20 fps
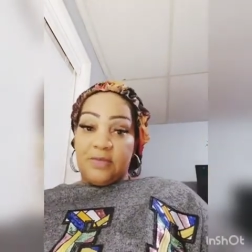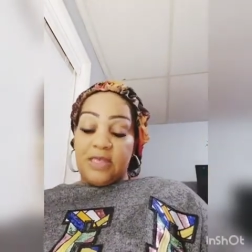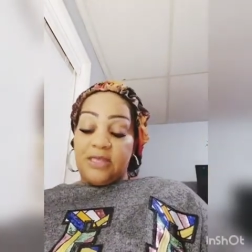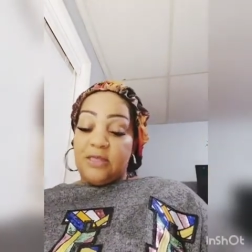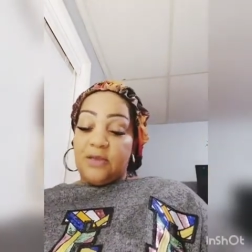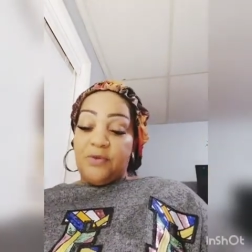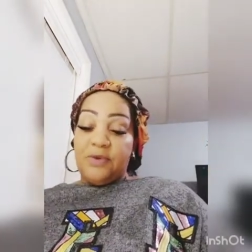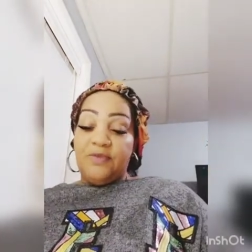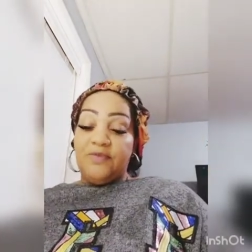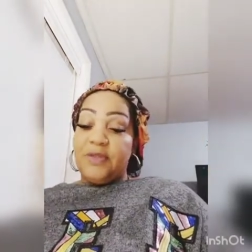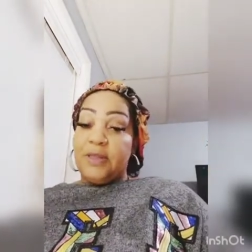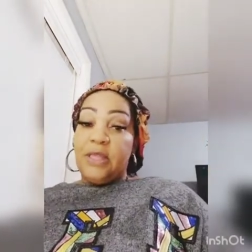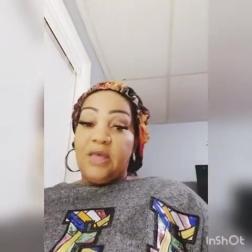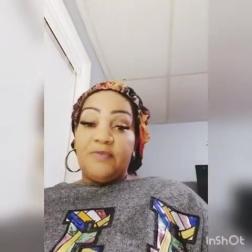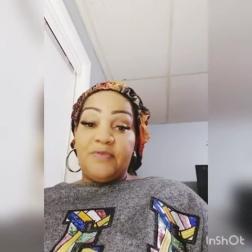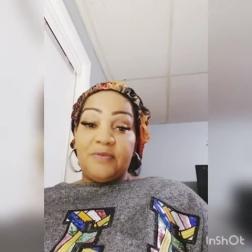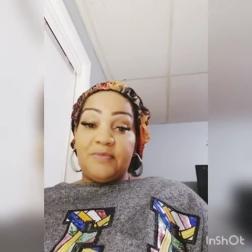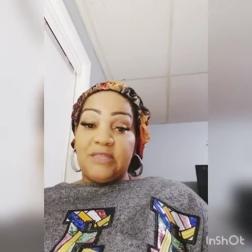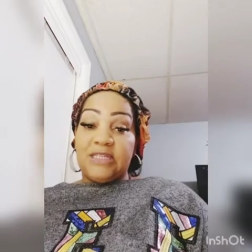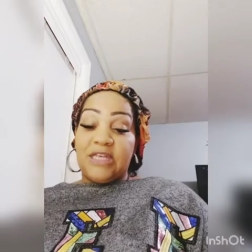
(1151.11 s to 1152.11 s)
They don't even
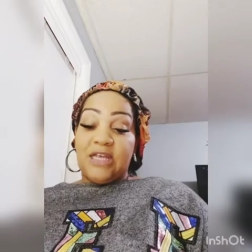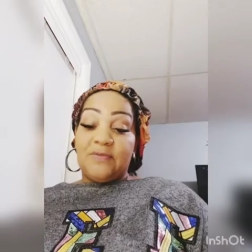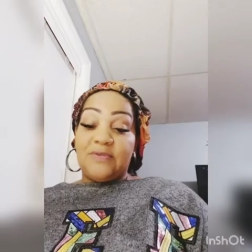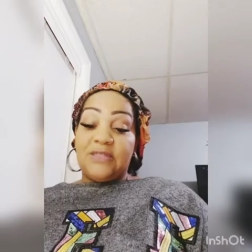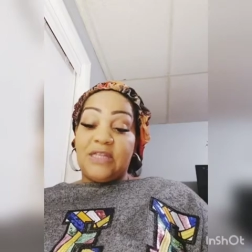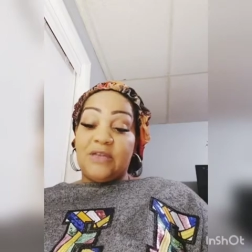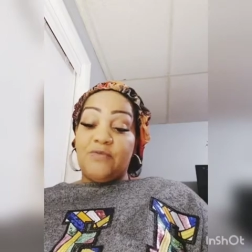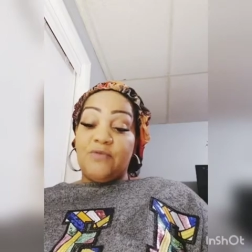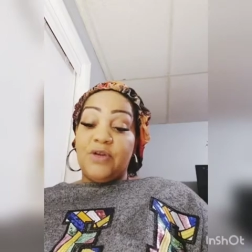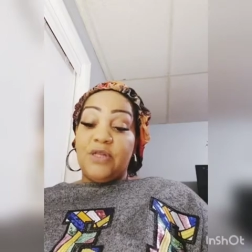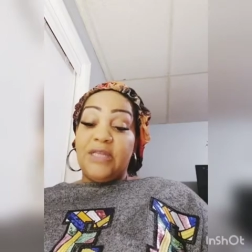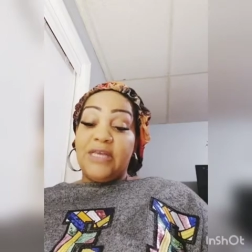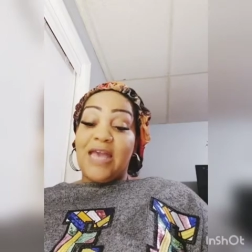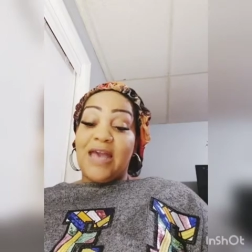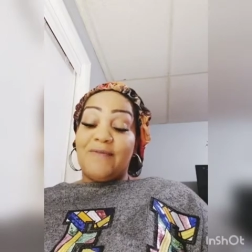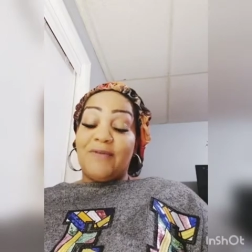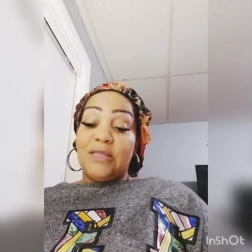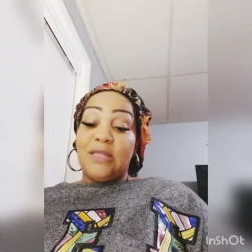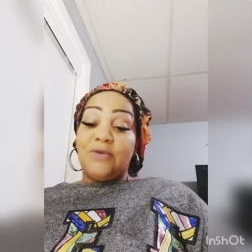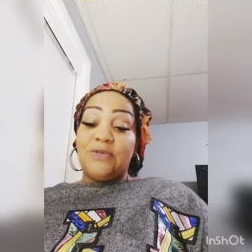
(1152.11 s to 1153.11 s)
love themselves. They really
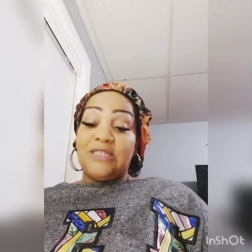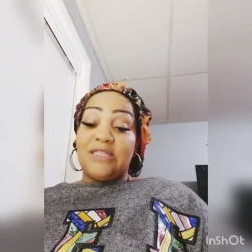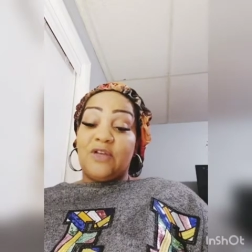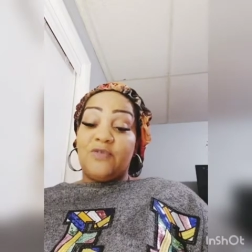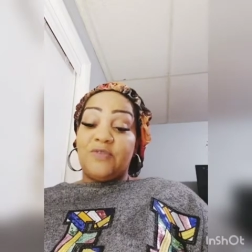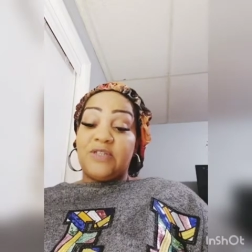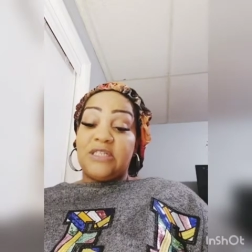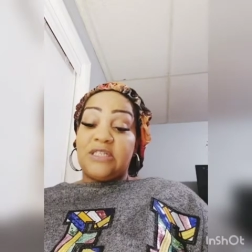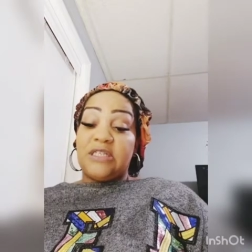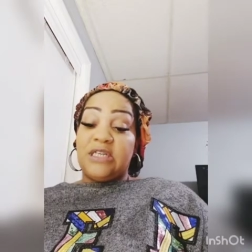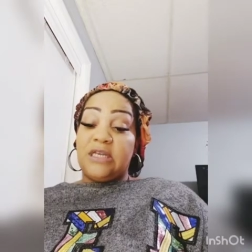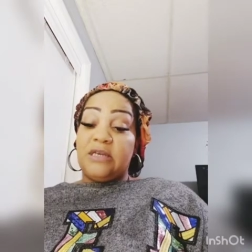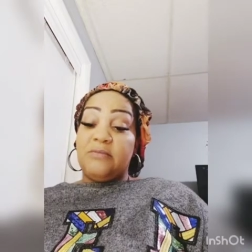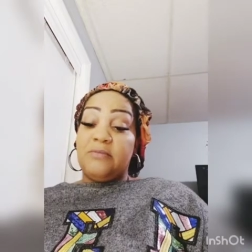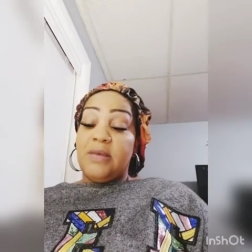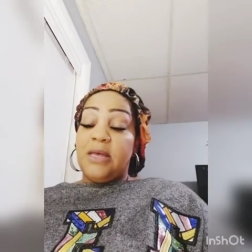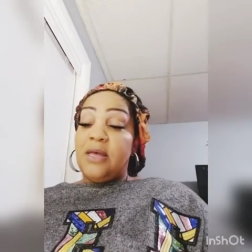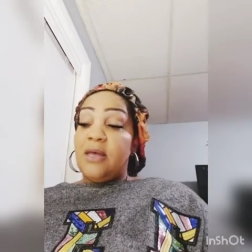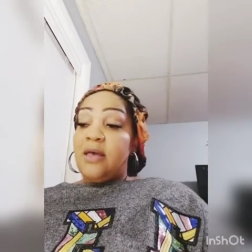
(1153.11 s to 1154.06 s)
have a low self-esteem.